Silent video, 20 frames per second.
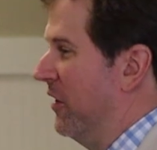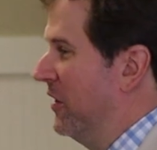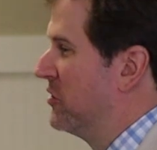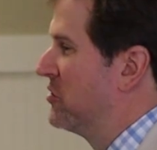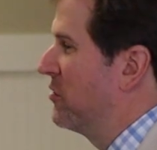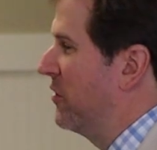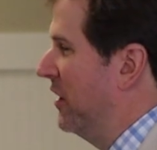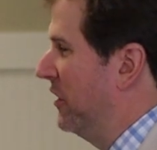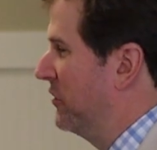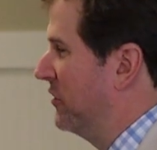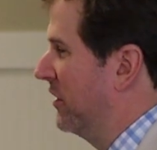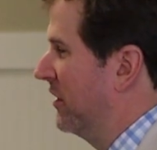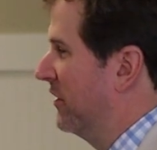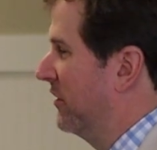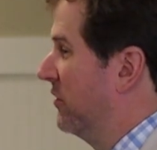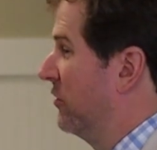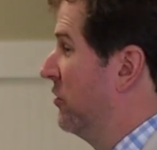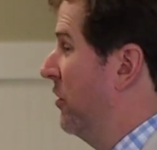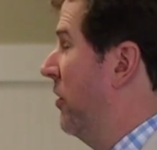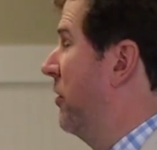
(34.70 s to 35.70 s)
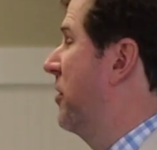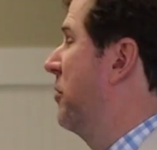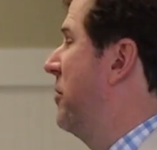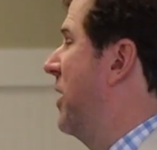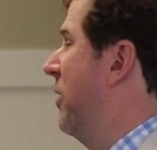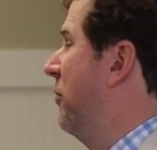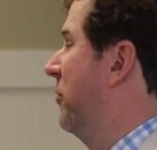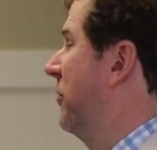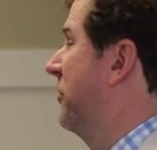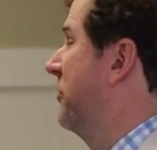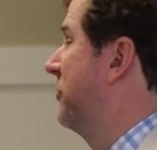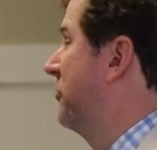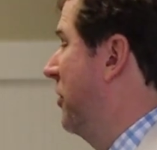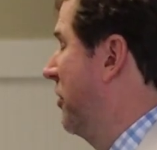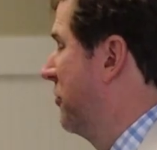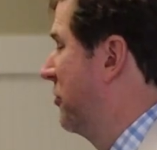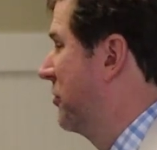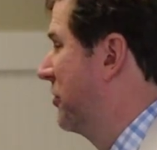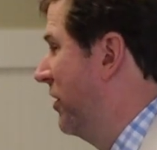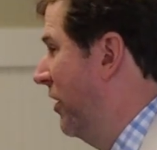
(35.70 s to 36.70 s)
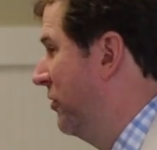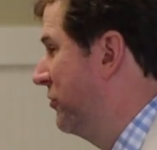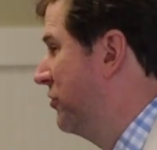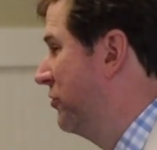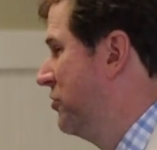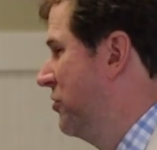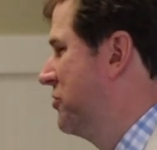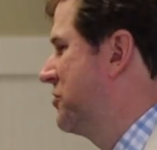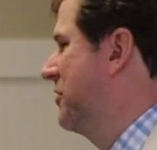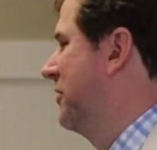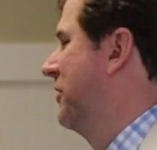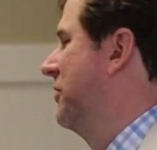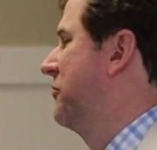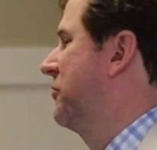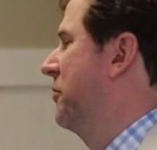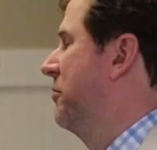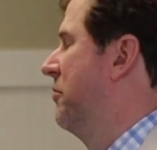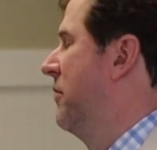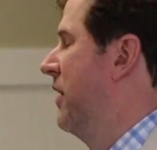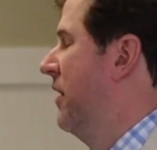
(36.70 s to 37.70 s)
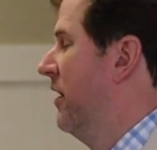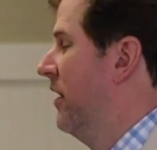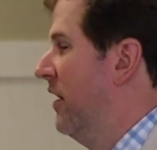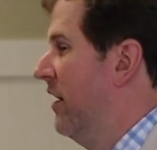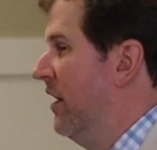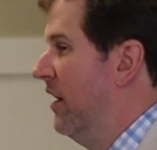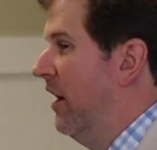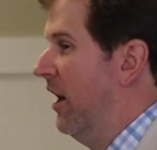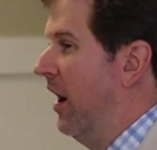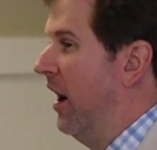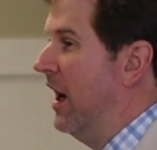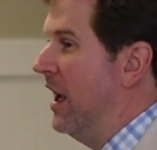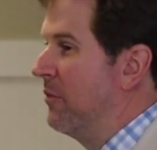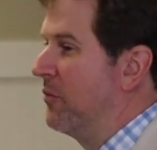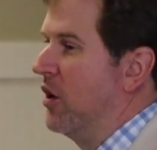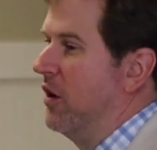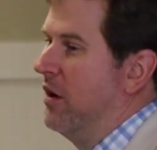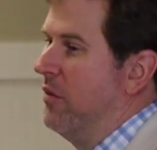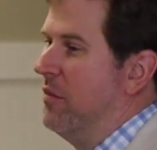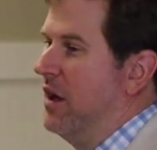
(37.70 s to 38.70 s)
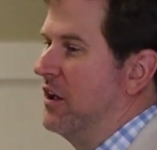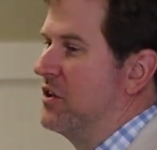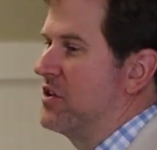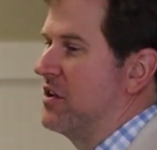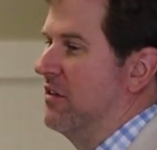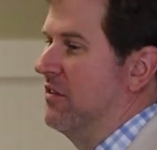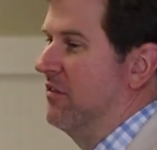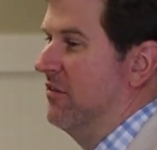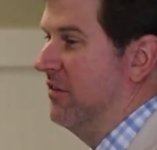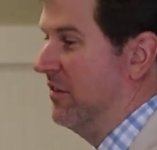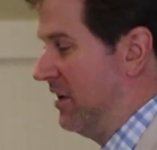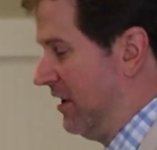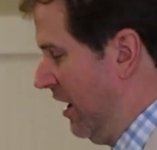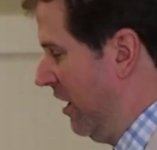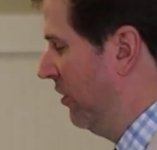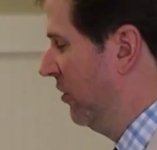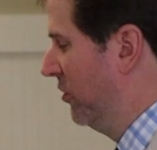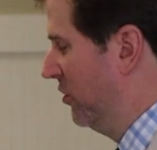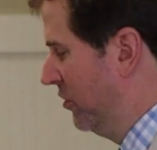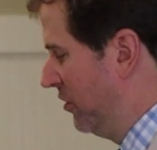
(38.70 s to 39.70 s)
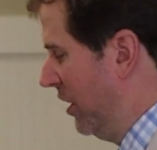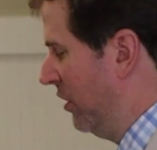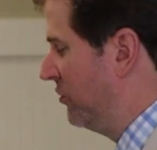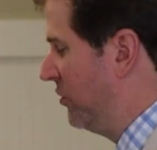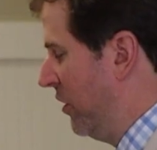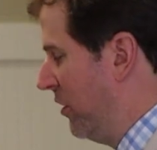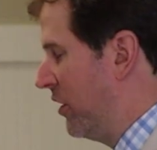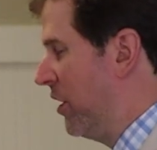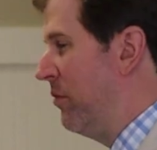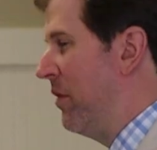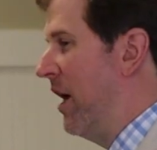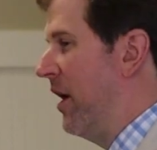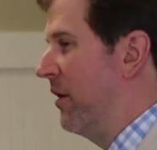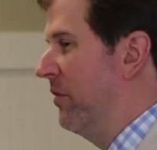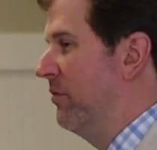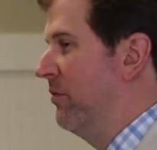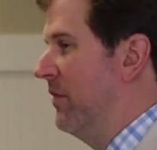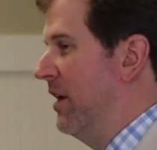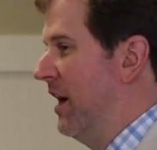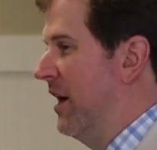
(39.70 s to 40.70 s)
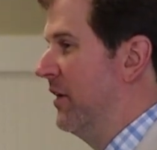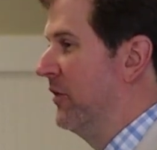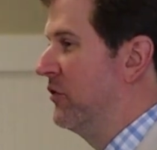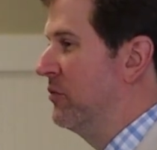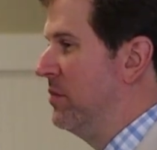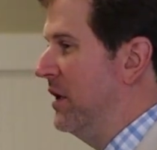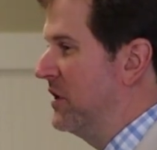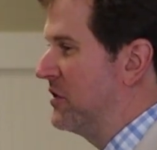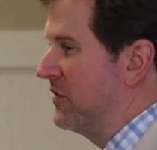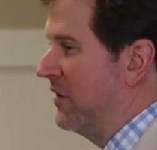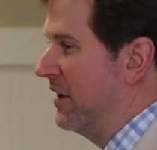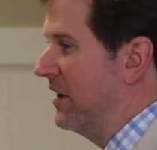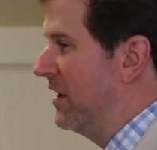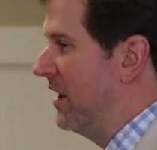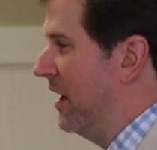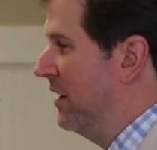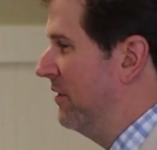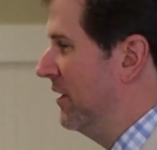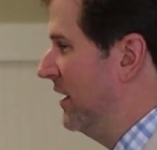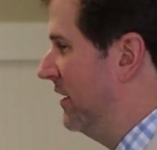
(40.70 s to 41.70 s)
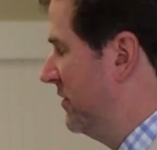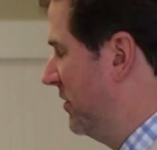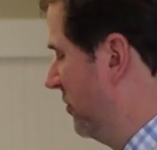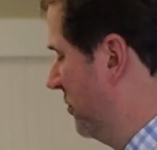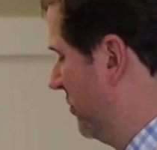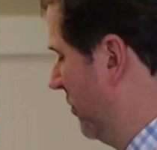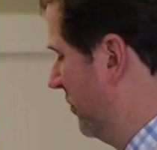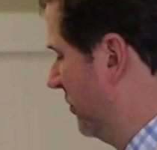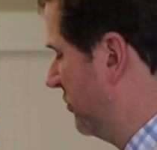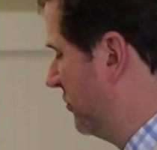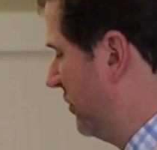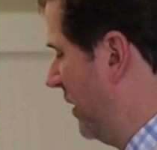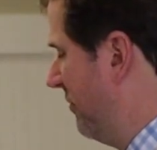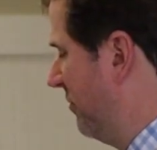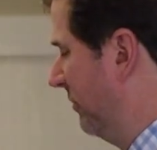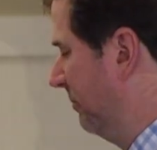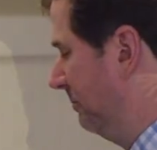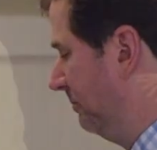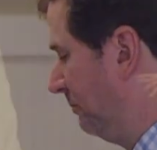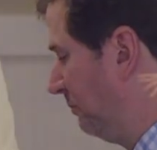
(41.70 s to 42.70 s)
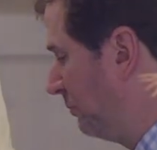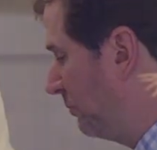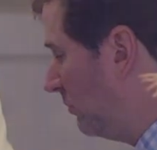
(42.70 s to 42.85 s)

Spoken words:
are interesting to talk about with Southern constitutionalism. I am going to mention Calhoun, I'll talk about him, and a speech that he gave in 1837.